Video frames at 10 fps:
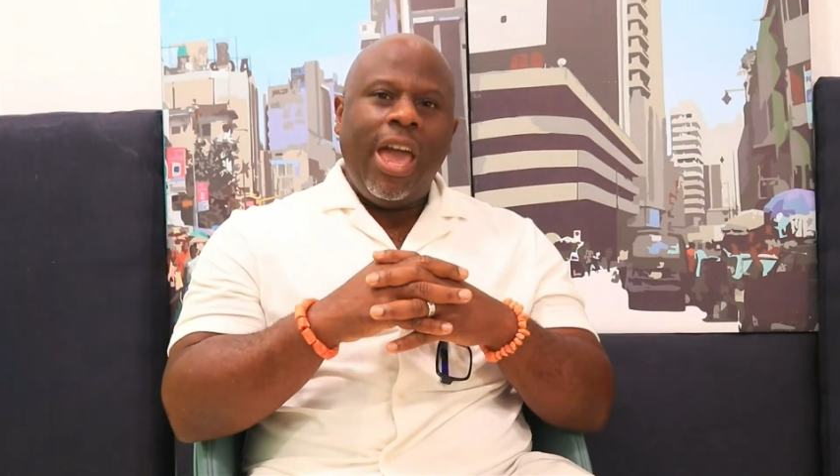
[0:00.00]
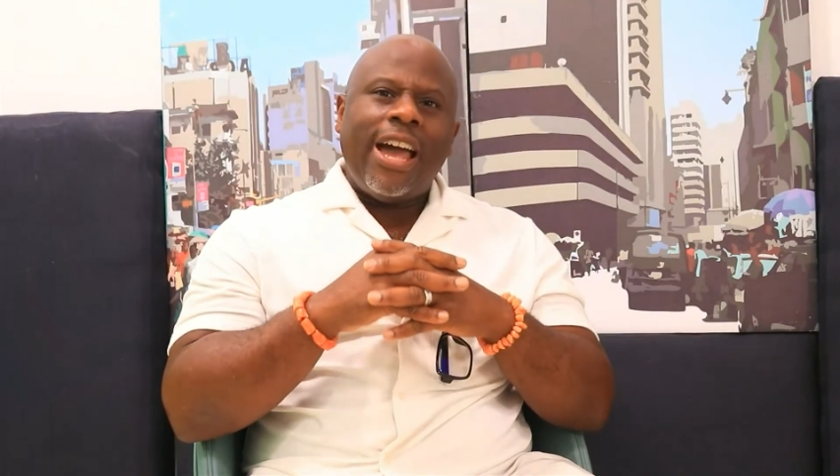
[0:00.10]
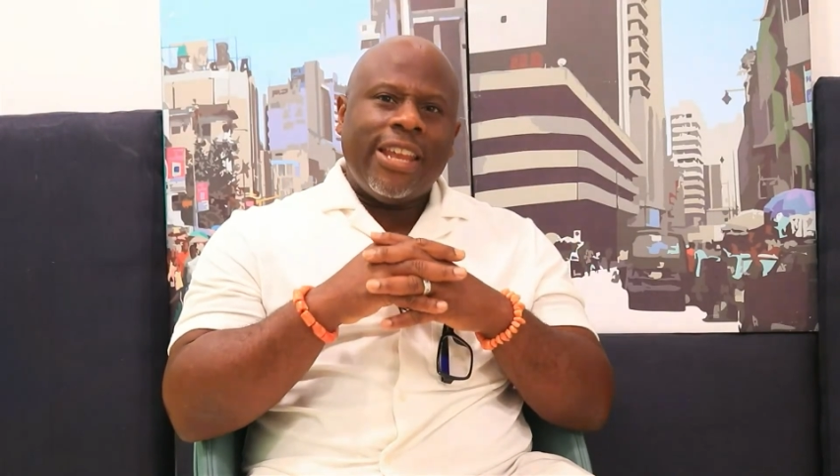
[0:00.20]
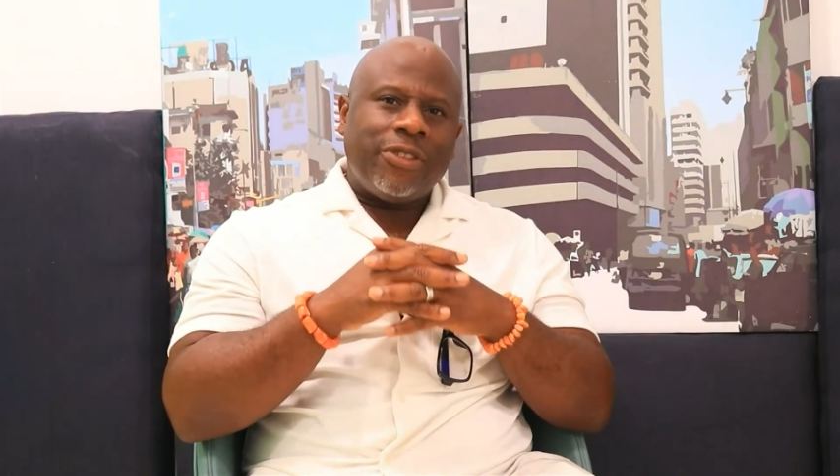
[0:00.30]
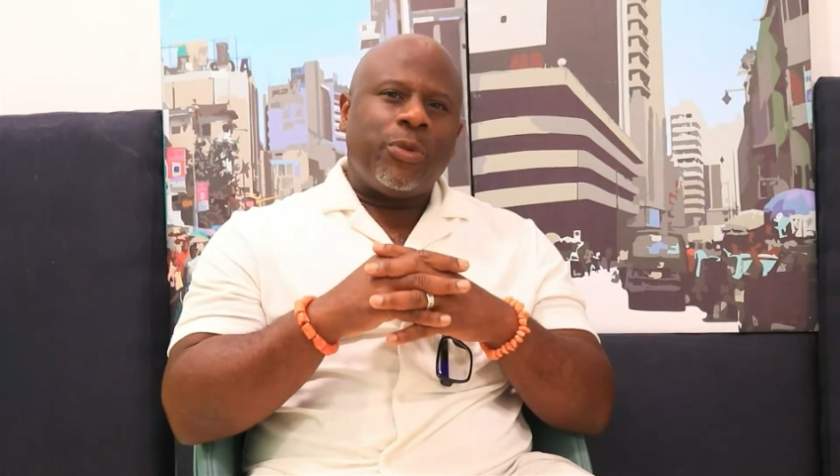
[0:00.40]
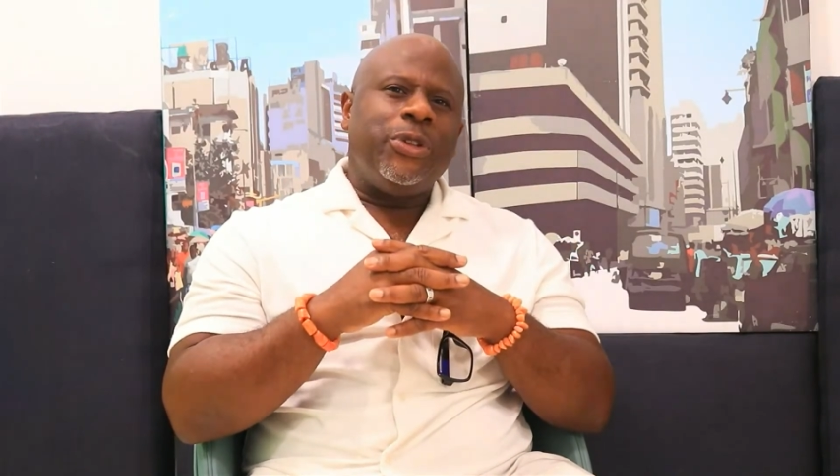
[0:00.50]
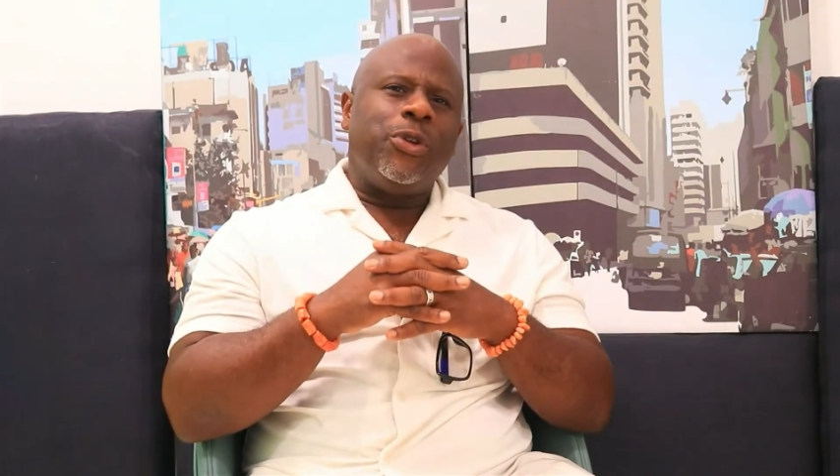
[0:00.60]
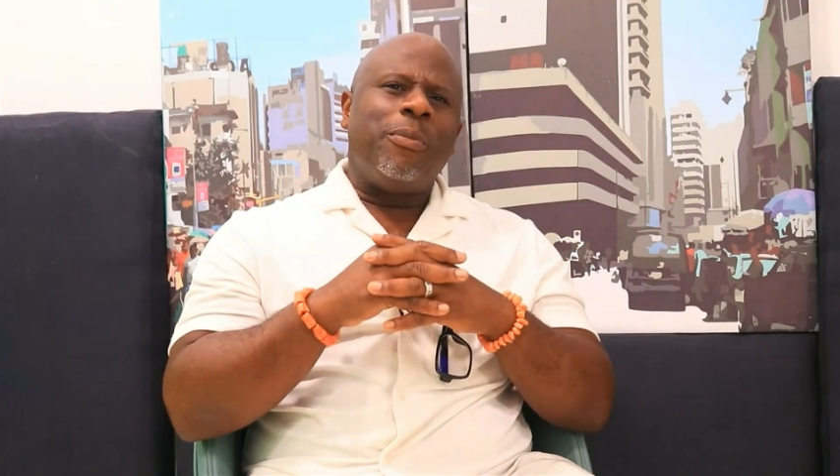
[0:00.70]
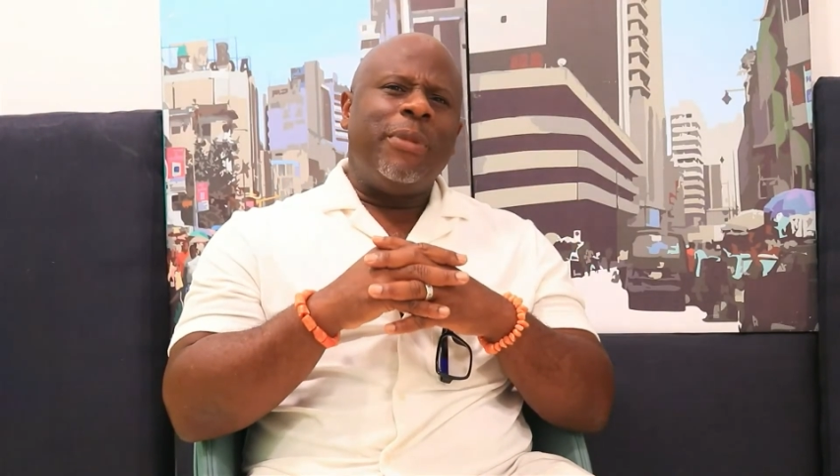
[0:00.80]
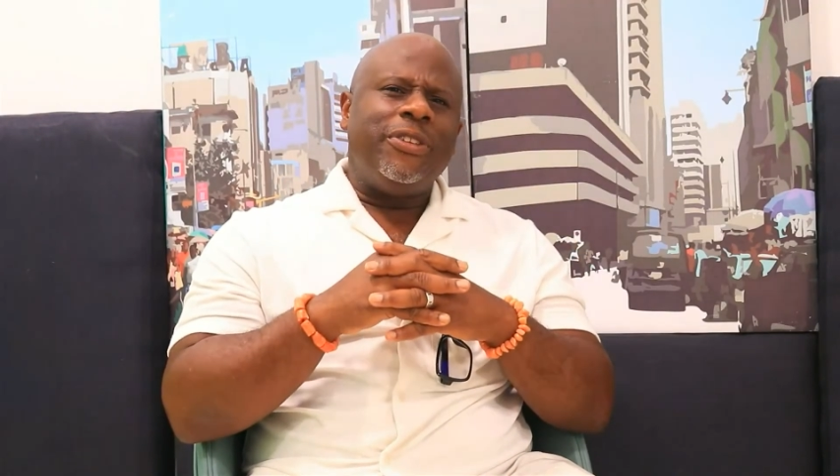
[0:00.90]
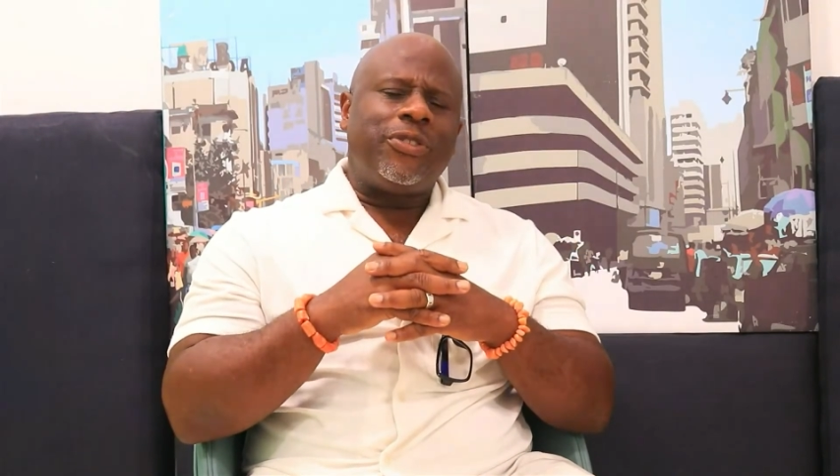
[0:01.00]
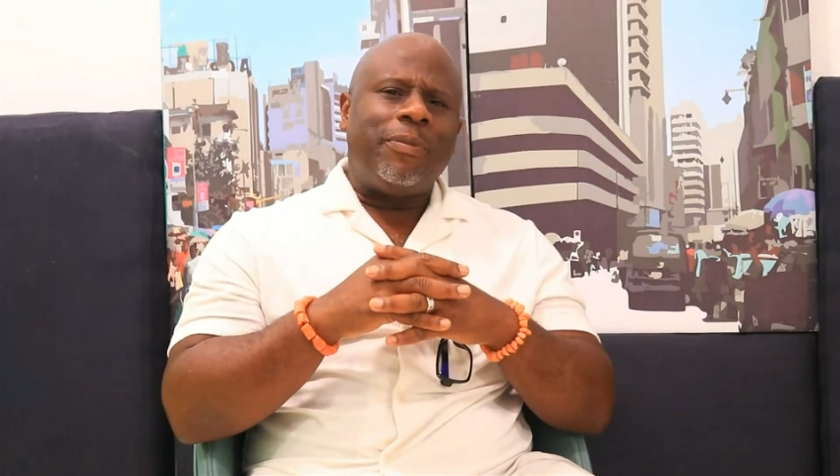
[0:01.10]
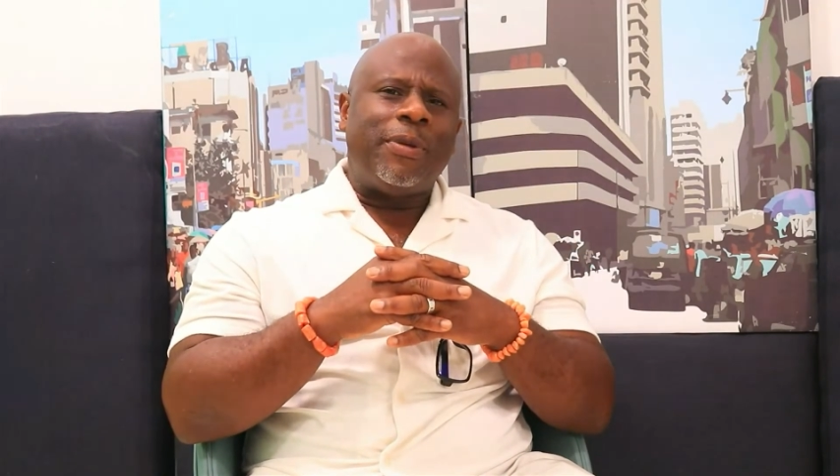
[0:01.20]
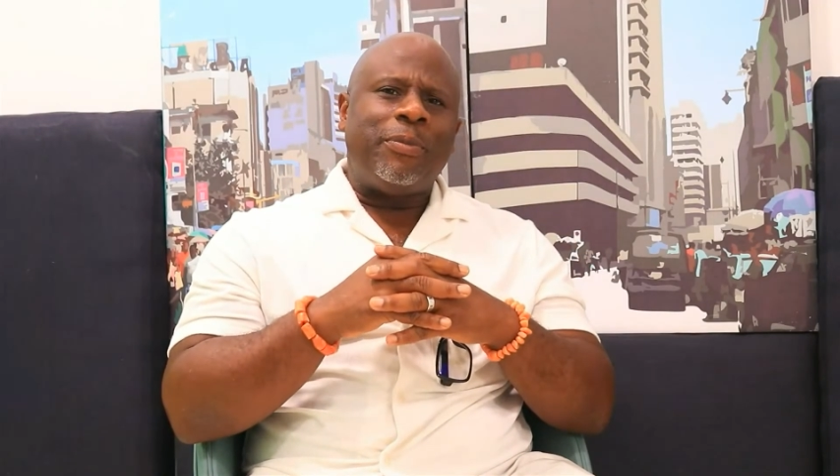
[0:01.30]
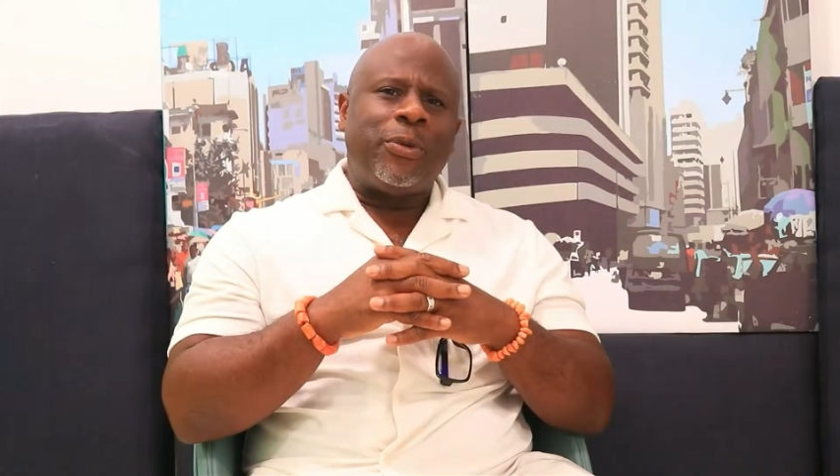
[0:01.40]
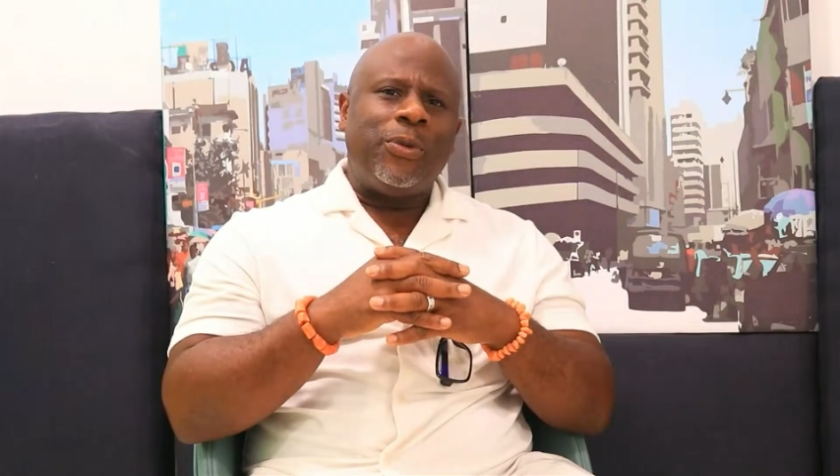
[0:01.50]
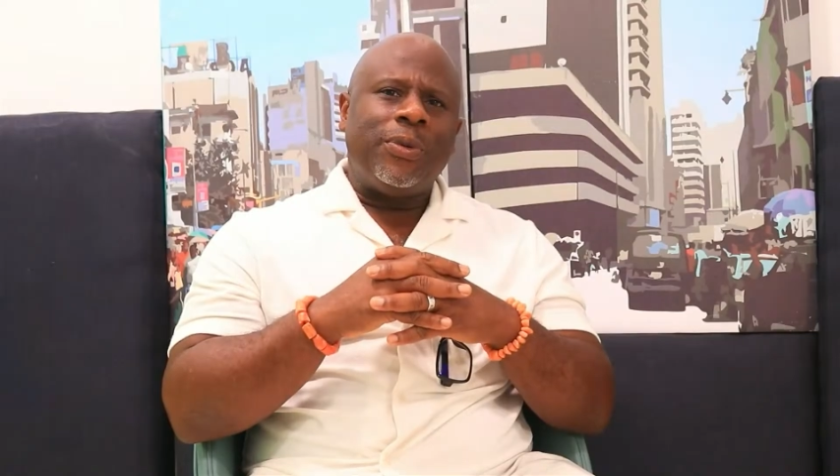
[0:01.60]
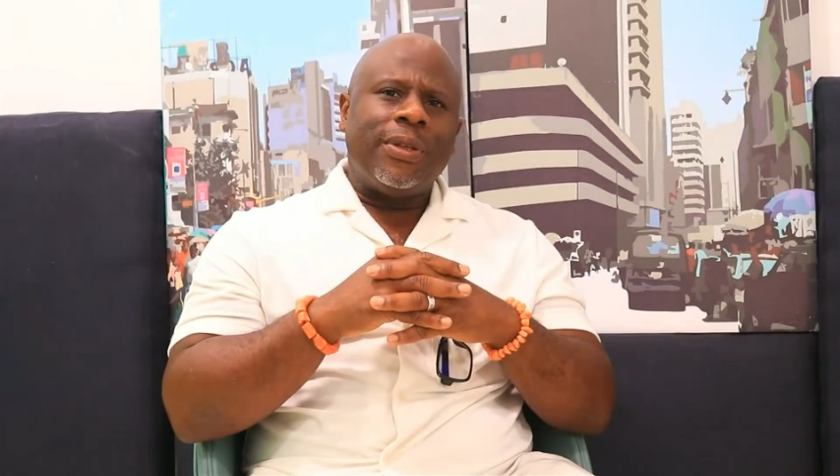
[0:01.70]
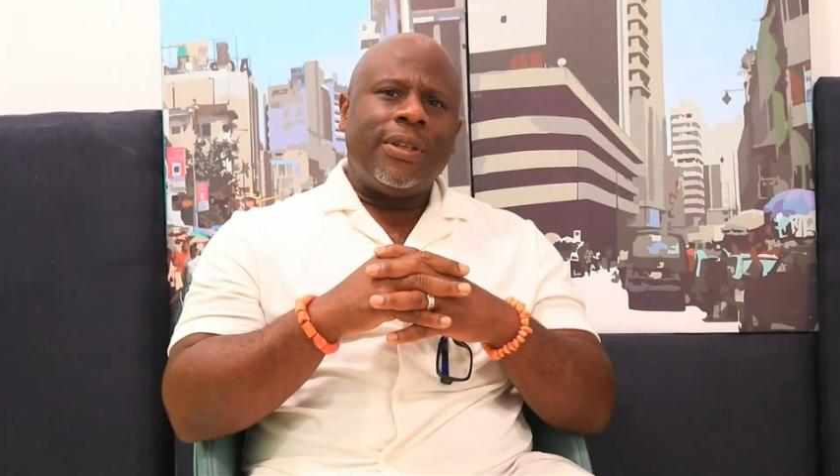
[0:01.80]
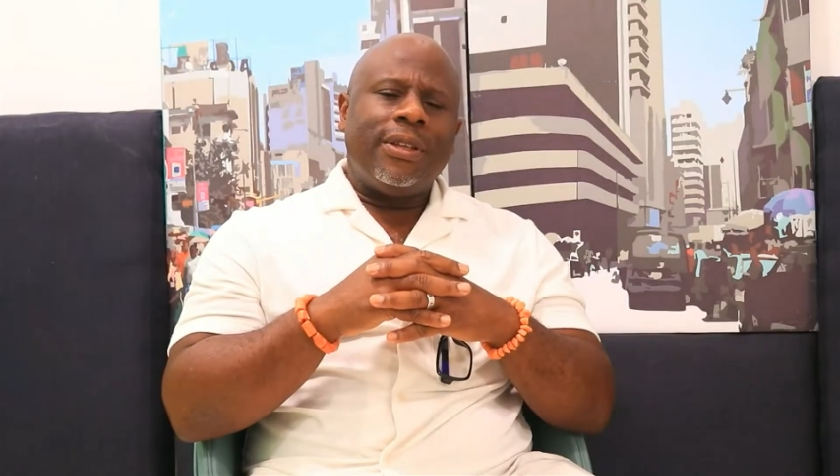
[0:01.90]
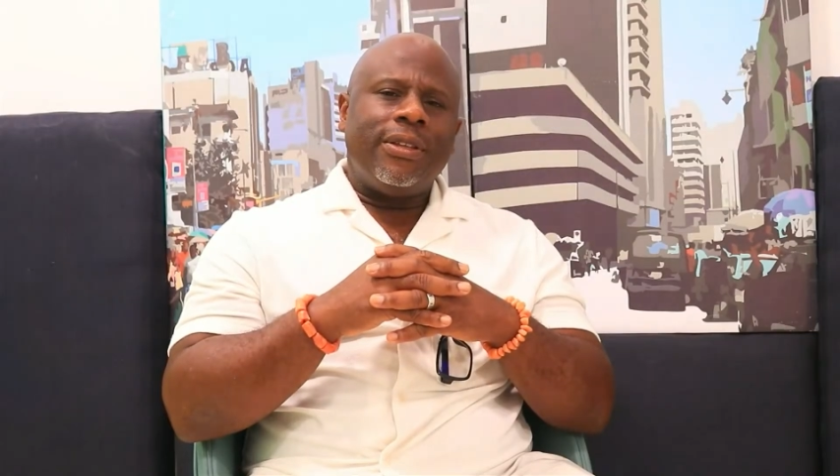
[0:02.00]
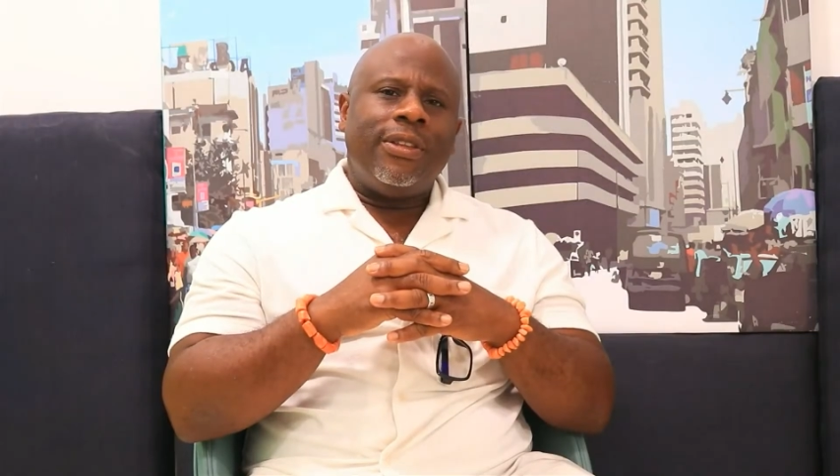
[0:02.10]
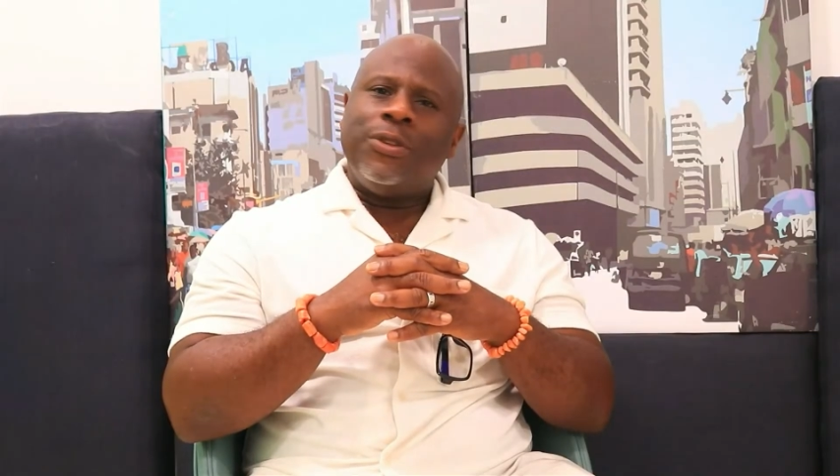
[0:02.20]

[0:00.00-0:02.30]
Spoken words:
And as we know, military people, they